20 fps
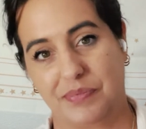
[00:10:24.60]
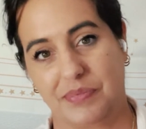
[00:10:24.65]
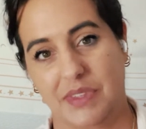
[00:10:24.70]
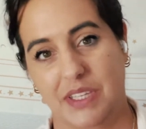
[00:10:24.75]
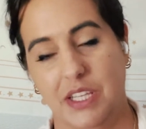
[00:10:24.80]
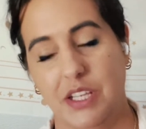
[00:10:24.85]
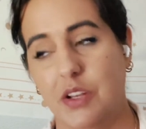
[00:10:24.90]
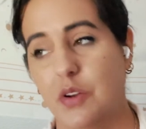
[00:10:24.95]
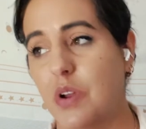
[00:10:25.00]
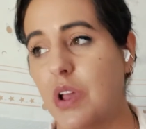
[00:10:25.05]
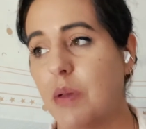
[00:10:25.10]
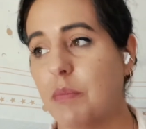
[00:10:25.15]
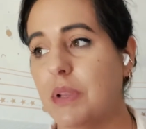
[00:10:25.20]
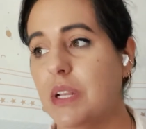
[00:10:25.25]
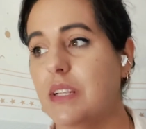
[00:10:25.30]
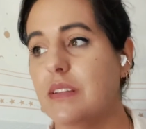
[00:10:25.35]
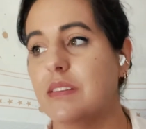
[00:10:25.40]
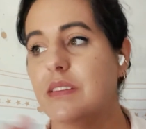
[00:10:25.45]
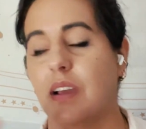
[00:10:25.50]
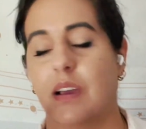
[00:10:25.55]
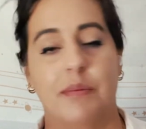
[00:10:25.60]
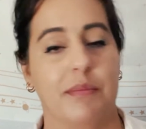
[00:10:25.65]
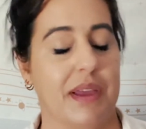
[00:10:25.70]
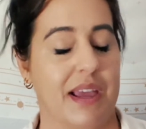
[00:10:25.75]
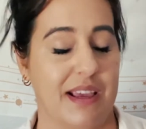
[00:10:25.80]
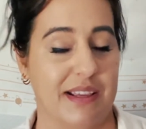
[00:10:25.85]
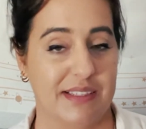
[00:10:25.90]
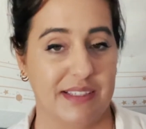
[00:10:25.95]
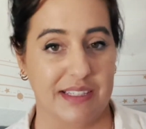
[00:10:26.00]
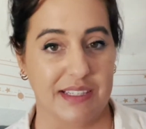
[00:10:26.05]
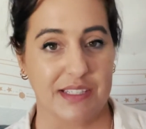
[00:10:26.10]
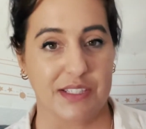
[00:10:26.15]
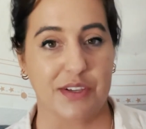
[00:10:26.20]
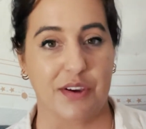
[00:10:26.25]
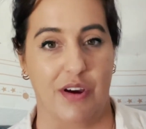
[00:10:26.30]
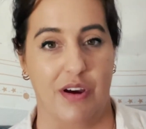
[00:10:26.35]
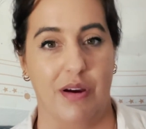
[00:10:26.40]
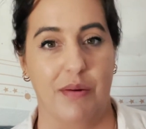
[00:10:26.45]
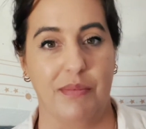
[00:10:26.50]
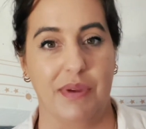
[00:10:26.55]
you know how many dumbasses
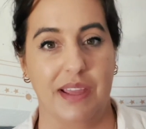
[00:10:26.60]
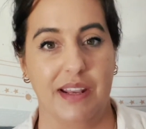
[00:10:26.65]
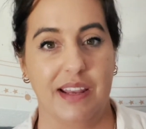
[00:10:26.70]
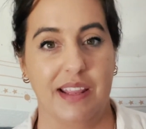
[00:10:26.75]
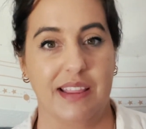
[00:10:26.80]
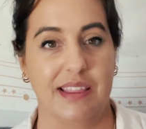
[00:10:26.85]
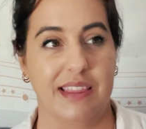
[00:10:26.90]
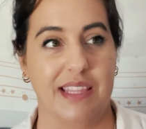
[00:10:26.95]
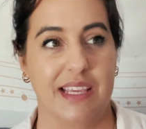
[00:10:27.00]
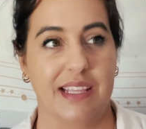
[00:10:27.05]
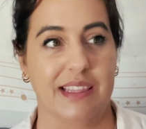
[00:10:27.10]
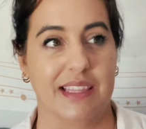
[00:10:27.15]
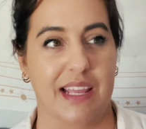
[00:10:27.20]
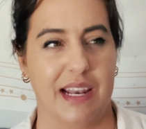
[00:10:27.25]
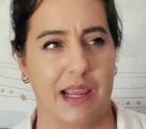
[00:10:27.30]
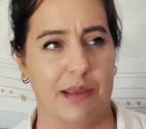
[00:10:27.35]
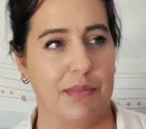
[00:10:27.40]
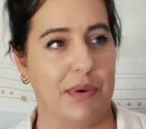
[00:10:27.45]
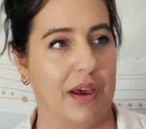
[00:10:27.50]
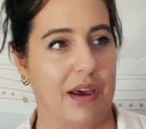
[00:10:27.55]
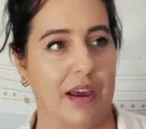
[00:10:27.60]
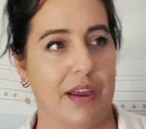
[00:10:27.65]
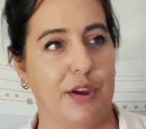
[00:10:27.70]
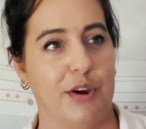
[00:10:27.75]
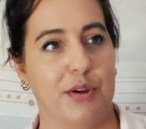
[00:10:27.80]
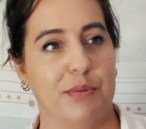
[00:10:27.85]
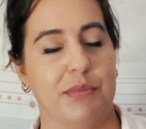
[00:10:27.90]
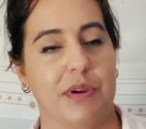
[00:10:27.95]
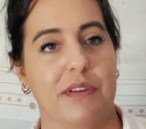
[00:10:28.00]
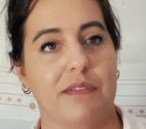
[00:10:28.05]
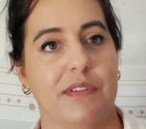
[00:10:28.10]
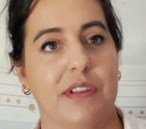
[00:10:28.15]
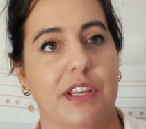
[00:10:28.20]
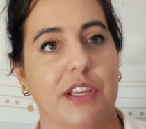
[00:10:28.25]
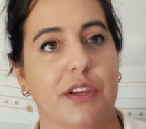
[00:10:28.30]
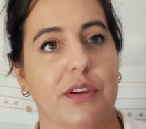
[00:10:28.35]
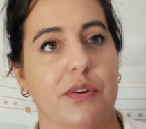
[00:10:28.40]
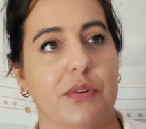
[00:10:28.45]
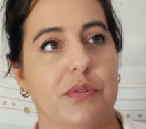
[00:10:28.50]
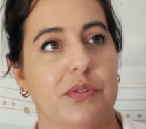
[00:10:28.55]
comment and think that I'm high on my
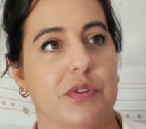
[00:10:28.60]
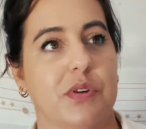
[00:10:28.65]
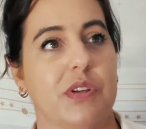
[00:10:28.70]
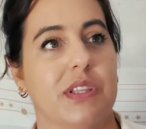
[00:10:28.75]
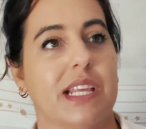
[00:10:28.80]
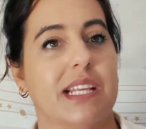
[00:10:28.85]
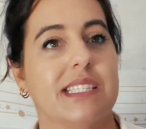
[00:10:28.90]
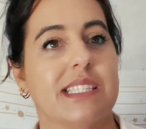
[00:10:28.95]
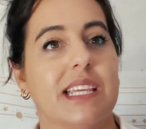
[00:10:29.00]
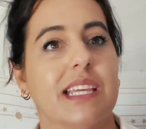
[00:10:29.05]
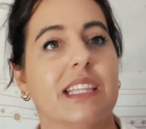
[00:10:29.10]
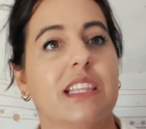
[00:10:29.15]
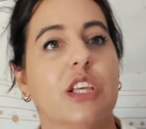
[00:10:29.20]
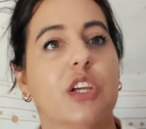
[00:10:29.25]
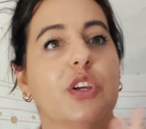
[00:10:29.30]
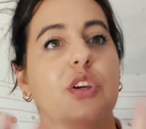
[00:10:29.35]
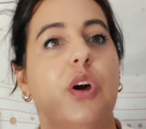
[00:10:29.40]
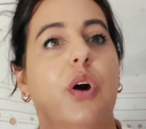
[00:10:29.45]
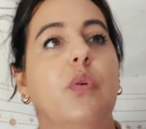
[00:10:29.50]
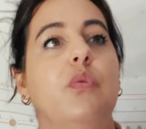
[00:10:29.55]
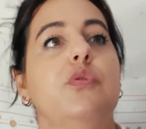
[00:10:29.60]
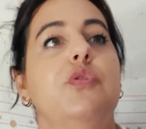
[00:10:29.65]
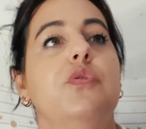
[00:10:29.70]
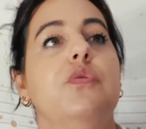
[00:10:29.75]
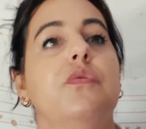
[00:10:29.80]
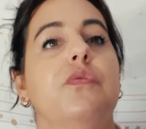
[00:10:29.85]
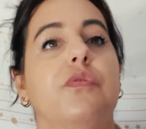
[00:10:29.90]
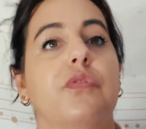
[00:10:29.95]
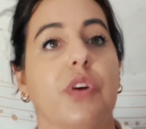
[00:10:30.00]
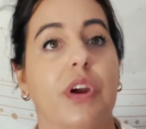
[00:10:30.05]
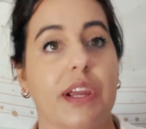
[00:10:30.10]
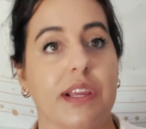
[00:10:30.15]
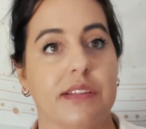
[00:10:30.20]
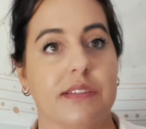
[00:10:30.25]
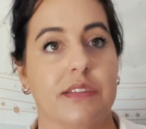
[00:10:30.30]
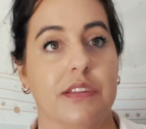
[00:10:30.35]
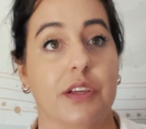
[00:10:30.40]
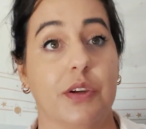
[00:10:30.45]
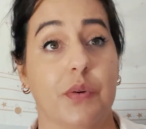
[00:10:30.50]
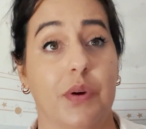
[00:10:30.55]
videos? And that's like the go-to phrase
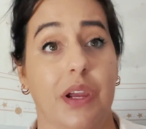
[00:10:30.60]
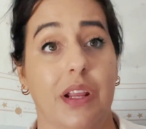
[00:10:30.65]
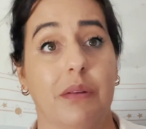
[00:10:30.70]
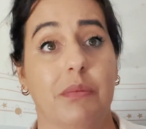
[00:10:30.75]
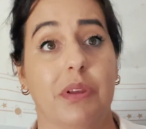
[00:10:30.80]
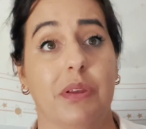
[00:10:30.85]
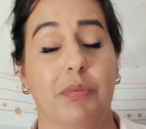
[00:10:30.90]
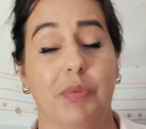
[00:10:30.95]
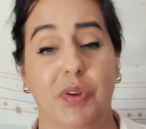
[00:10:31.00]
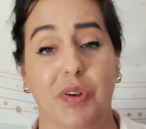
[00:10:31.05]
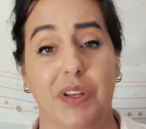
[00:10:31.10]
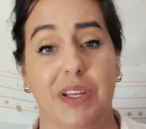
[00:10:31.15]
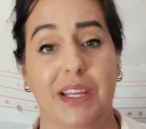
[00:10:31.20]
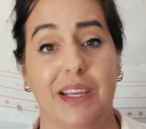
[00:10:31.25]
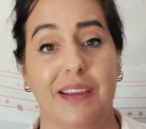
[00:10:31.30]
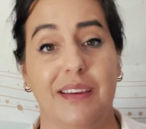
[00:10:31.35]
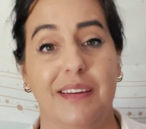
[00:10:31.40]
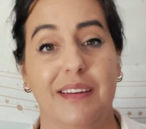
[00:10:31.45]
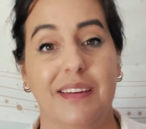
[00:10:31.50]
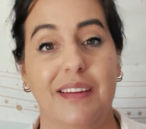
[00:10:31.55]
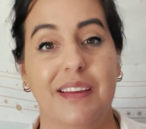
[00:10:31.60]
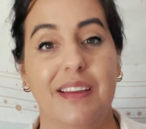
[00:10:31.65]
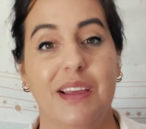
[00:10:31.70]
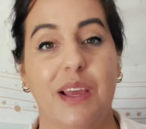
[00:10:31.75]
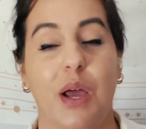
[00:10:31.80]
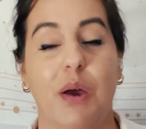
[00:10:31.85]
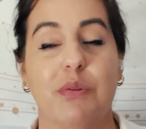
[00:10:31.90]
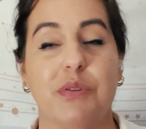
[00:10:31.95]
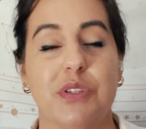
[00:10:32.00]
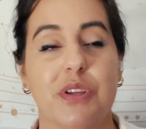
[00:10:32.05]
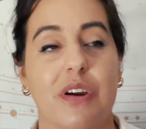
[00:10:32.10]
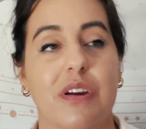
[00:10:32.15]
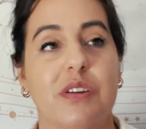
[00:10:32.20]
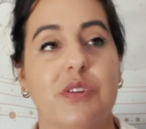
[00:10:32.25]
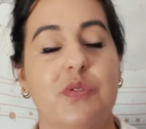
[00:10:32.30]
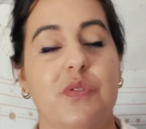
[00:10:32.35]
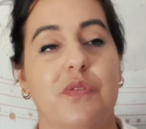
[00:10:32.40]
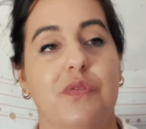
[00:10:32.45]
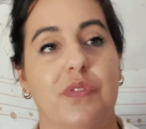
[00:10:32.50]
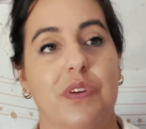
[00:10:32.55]
in the Kratom community. I was talking
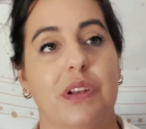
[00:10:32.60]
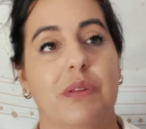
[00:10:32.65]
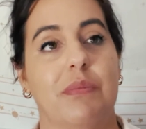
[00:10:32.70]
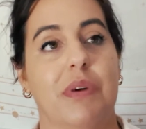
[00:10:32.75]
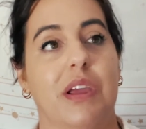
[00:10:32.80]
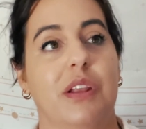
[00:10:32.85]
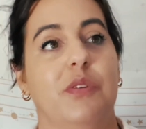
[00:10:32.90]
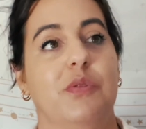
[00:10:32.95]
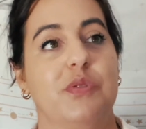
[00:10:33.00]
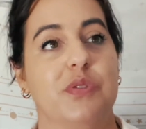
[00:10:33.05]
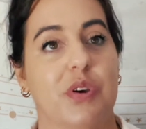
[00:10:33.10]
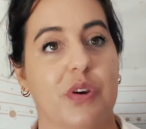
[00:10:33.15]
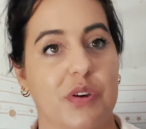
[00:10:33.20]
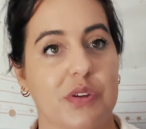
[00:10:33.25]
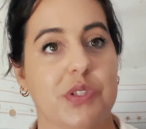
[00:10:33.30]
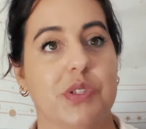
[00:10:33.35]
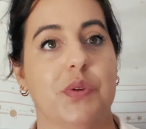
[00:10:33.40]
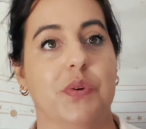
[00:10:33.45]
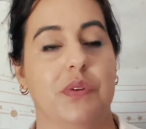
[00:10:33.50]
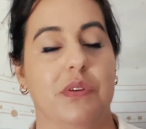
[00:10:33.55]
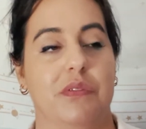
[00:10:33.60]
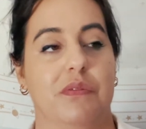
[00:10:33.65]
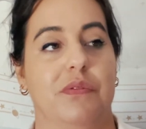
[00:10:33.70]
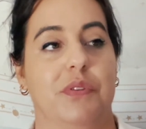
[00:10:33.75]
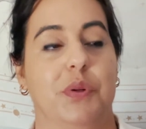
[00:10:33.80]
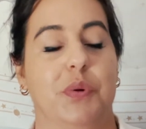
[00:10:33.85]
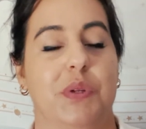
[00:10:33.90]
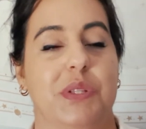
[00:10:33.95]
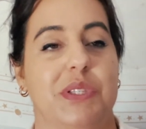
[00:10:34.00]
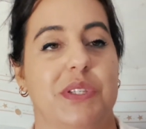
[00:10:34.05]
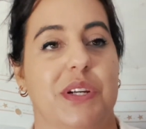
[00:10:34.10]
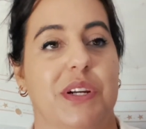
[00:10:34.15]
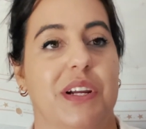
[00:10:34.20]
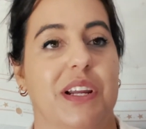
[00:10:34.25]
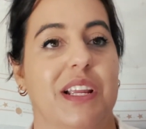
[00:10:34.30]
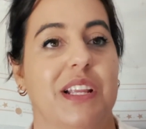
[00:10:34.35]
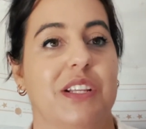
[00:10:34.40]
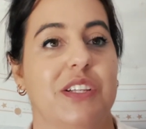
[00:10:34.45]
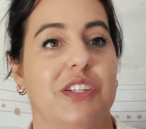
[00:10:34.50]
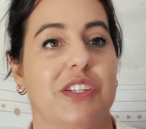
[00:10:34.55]
to a friend of mine who's also an influencer,
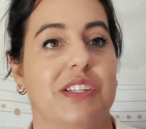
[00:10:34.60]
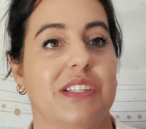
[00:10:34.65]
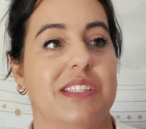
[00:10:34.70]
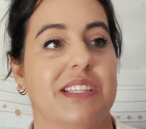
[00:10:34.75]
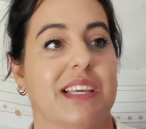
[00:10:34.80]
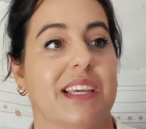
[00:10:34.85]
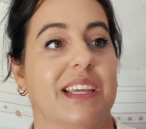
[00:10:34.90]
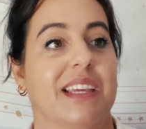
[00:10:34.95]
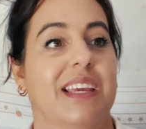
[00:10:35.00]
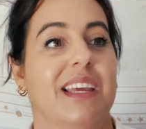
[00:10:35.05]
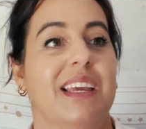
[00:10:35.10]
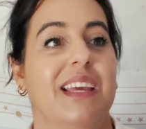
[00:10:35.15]
and she's like,